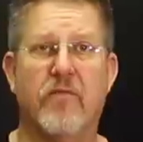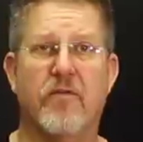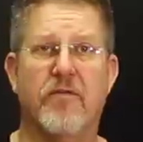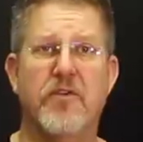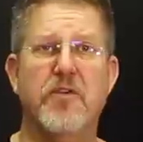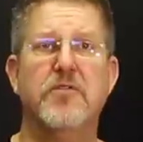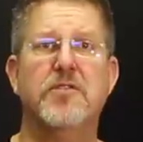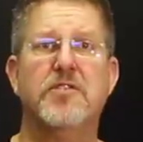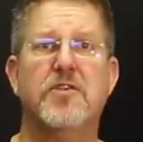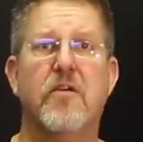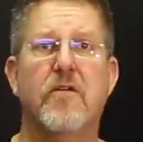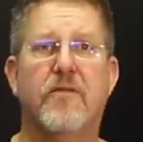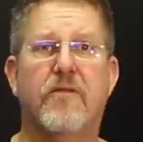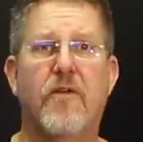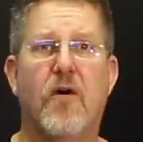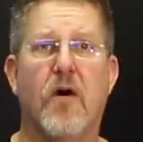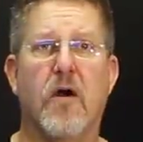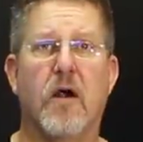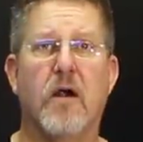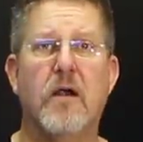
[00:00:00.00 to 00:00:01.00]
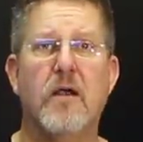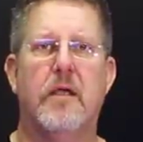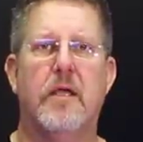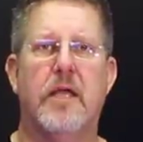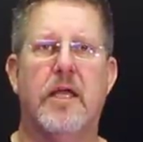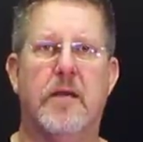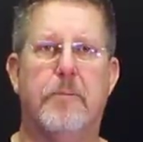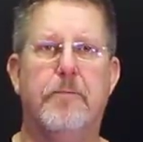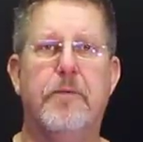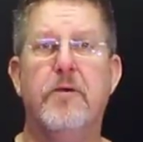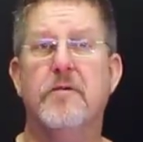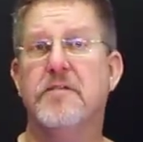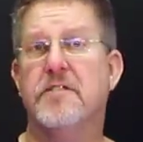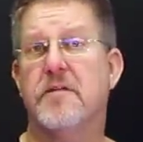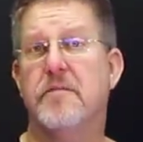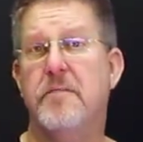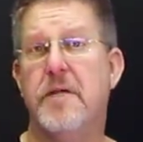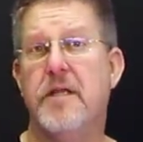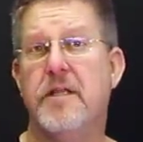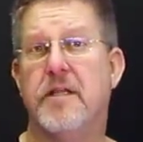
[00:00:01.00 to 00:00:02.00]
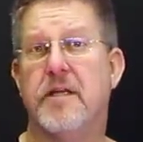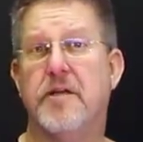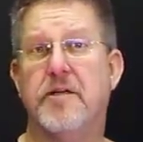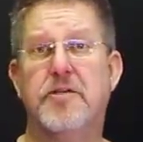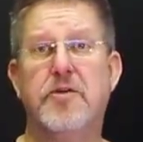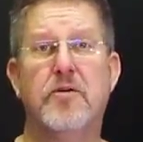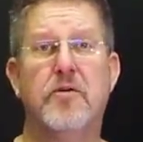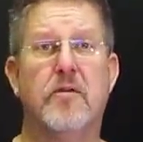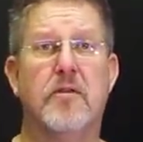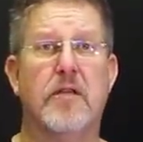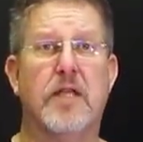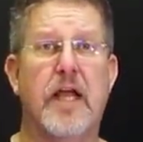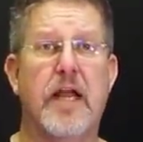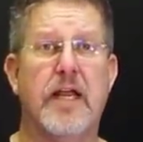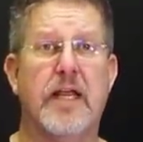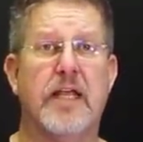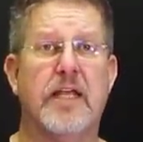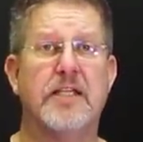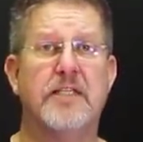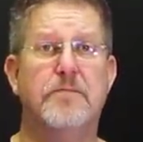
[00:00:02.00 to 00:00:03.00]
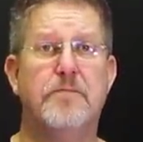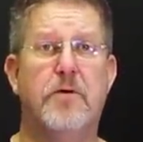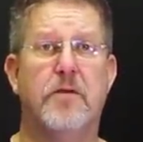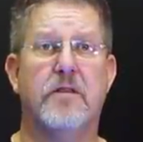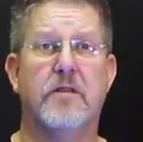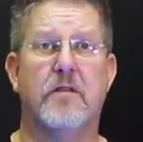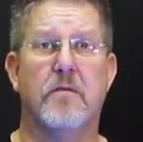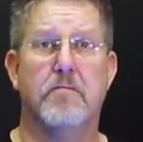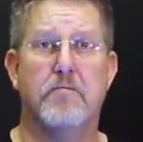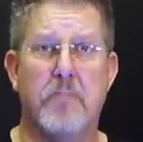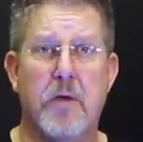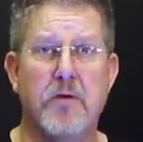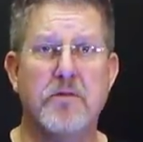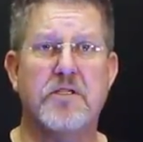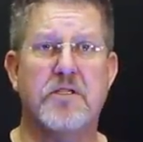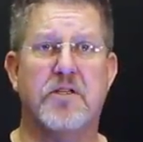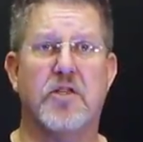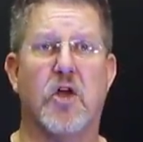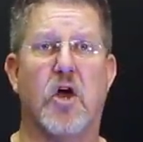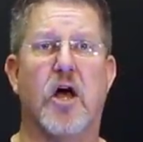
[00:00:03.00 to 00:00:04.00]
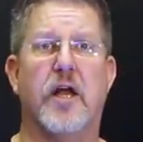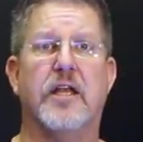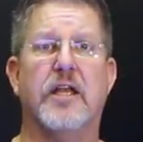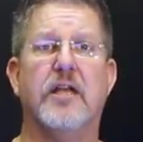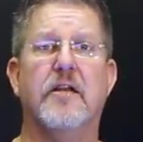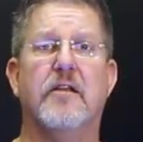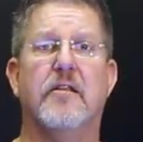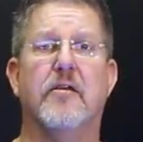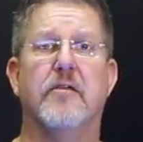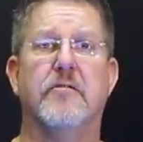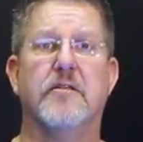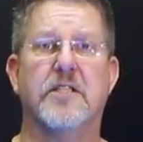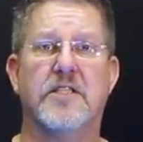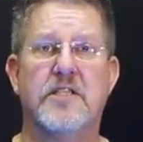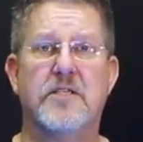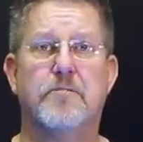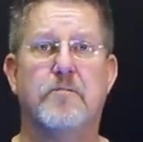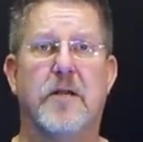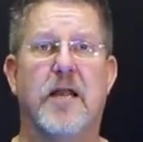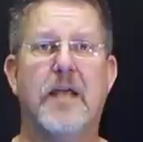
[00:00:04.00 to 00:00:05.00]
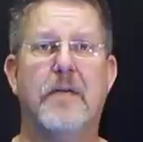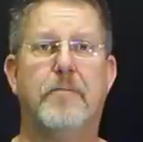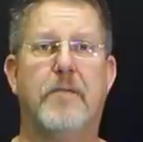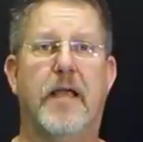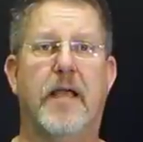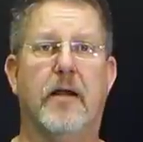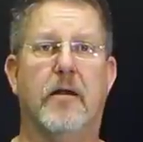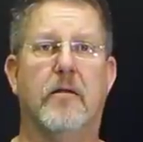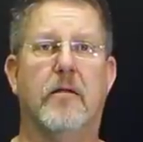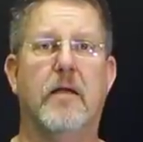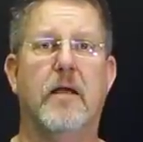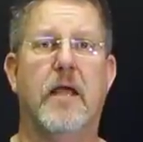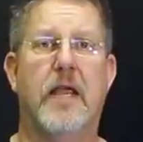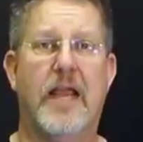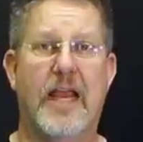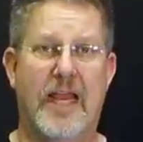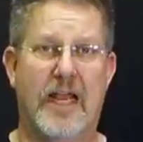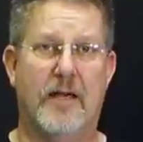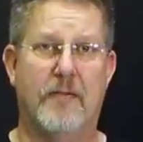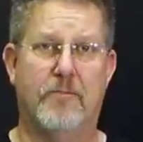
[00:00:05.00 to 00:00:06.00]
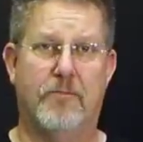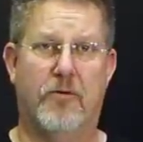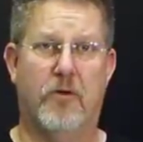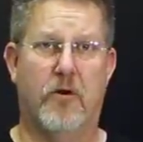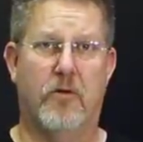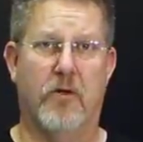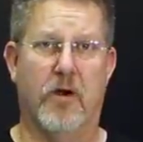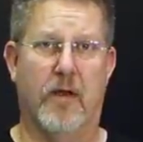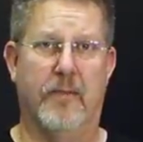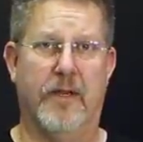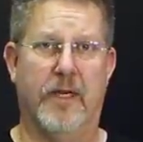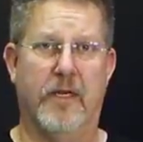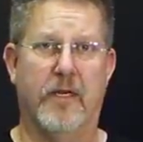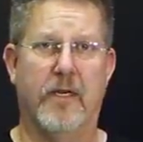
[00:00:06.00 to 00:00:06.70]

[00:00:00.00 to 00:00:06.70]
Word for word: reviewed so far, it appears to me that Eternal Lighting has put the most thought into their display panel and programming.